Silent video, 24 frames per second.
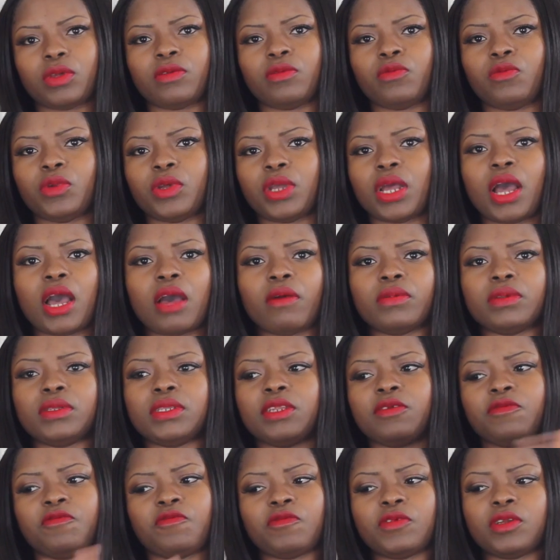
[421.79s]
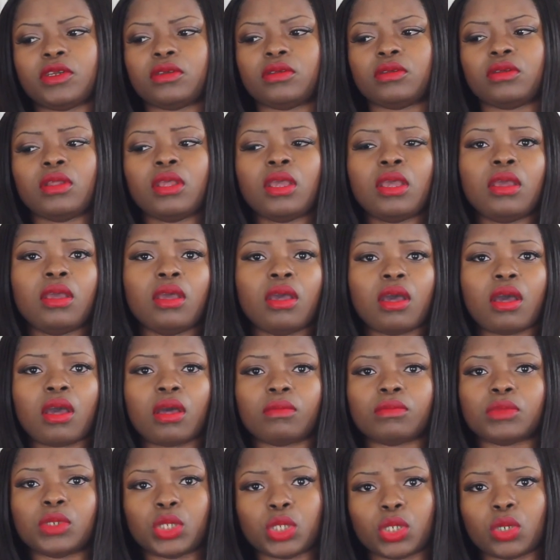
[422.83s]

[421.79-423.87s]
will, will have a different um,